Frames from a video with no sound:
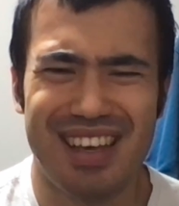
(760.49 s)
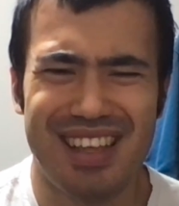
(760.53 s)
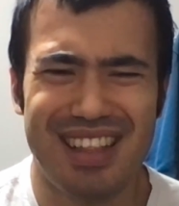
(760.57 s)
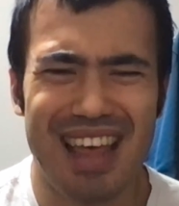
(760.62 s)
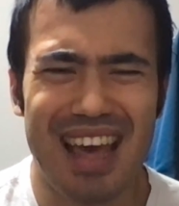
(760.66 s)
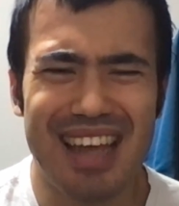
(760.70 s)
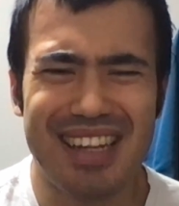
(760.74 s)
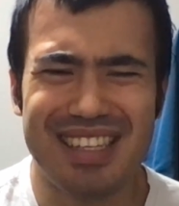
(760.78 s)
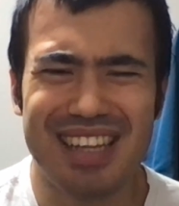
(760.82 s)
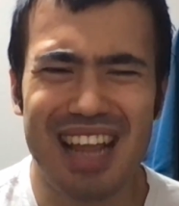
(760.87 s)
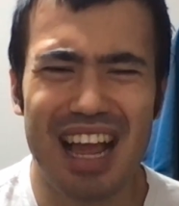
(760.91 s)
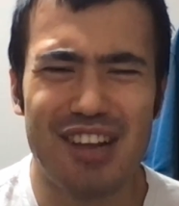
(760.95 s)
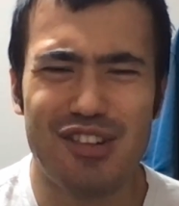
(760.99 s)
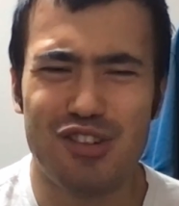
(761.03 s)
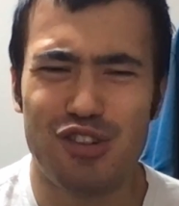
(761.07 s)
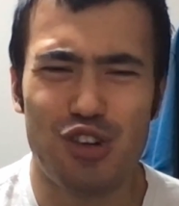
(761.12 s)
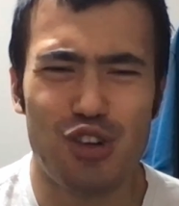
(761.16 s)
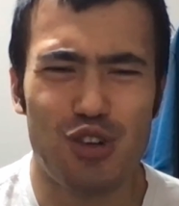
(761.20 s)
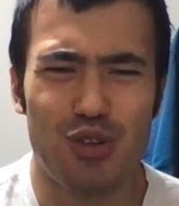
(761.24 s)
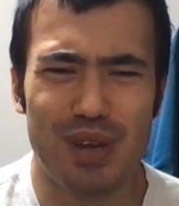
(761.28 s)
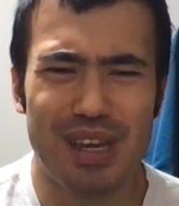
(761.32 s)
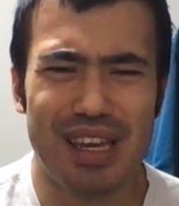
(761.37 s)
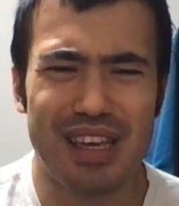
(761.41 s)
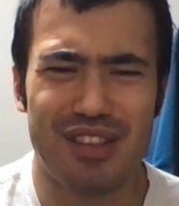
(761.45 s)
That's not
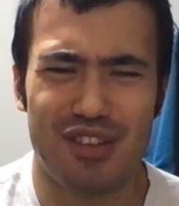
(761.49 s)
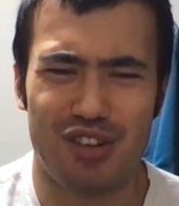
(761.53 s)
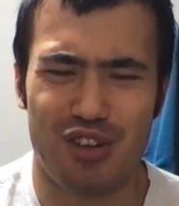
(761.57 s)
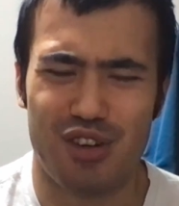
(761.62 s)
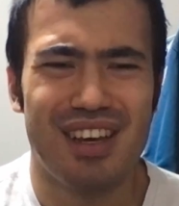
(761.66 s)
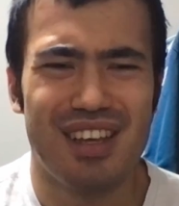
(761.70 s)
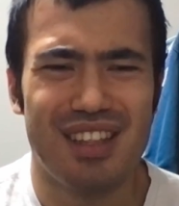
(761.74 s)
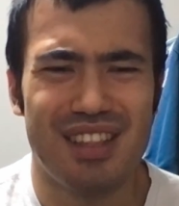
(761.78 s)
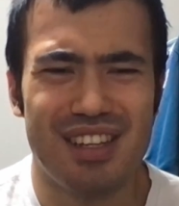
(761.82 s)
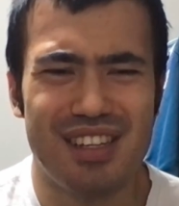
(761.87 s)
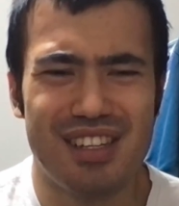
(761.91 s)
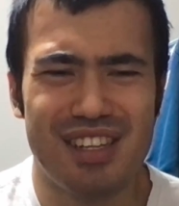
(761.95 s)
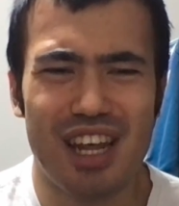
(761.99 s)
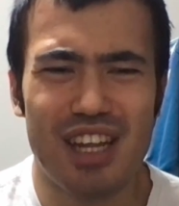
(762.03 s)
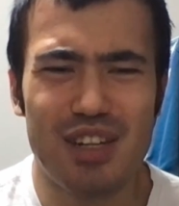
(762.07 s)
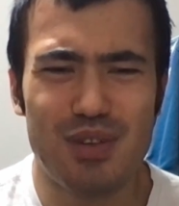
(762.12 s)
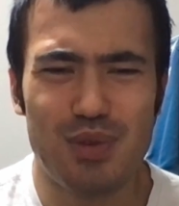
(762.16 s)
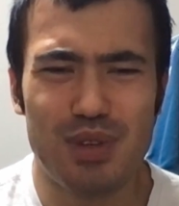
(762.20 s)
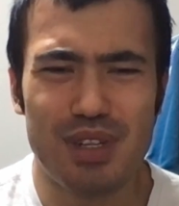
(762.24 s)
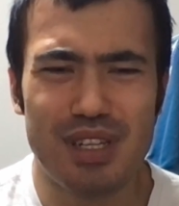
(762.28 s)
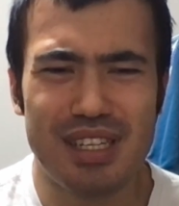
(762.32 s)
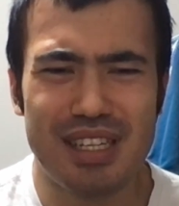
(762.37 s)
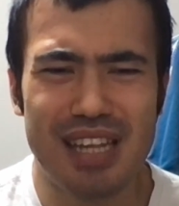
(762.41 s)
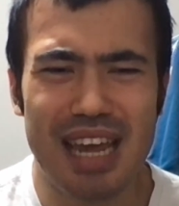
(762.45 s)
true either. The Suns
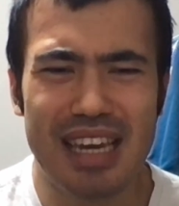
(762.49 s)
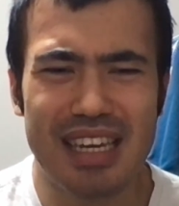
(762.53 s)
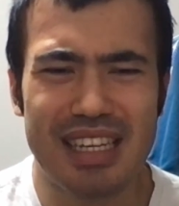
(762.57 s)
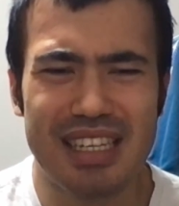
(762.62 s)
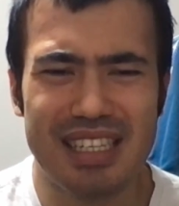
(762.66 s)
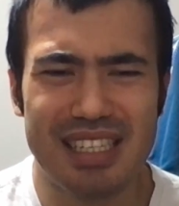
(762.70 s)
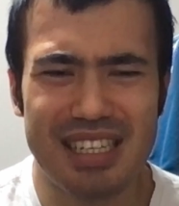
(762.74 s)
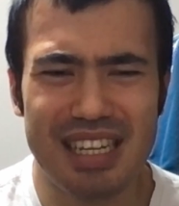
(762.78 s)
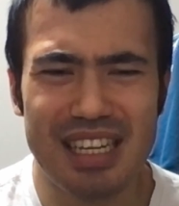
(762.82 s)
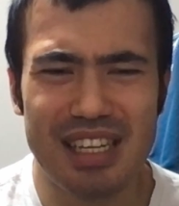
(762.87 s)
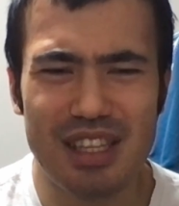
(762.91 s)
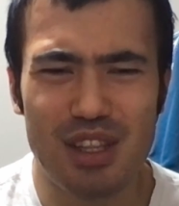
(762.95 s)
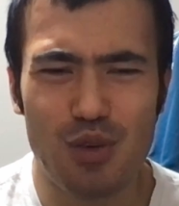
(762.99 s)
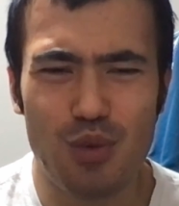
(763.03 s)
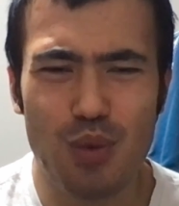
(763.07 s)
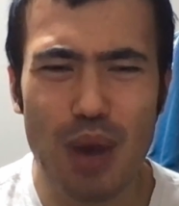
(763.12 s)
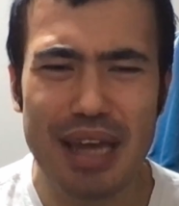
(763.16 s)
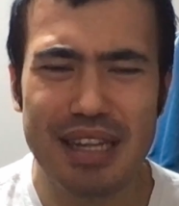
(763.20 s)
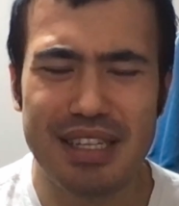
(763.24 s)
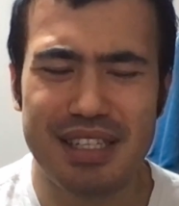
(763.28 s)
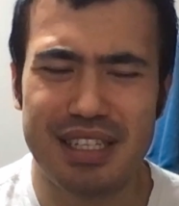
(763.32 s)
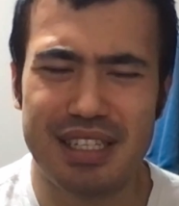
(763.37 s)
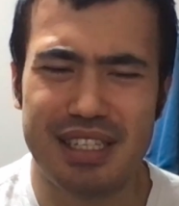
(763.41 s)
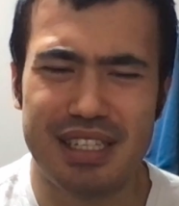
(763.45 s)
were the second seed in the
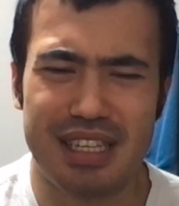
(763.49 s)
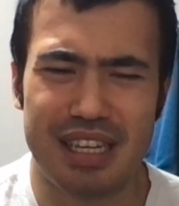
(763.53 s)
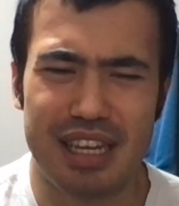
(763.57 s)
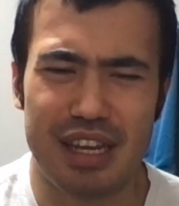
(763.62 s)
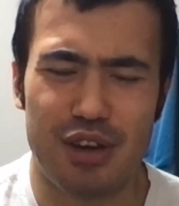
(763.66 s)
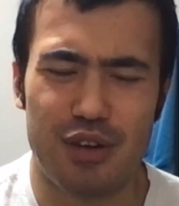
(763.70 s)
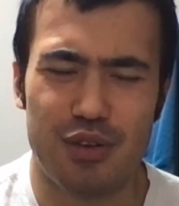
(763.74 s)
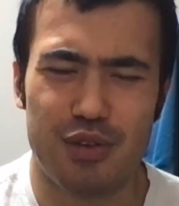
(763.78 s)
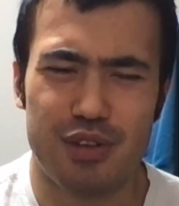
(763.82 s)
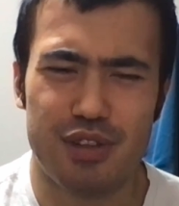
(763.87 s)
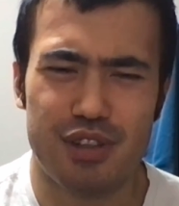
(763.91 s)
West this year.